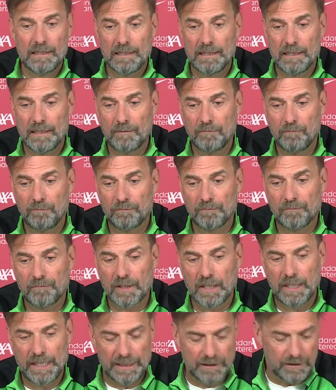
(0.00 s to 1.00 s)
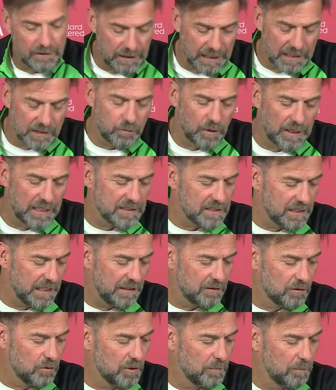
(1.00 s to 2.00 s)
And that's what I
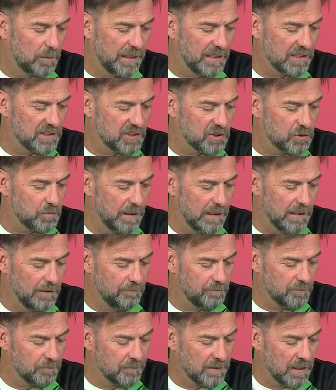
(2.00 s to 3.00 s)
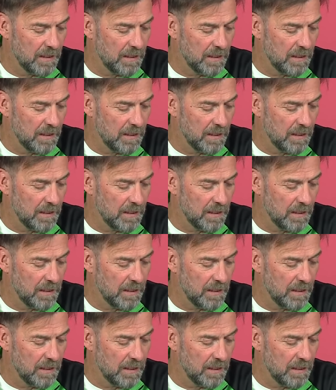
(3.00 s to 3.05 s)
said to the players as well.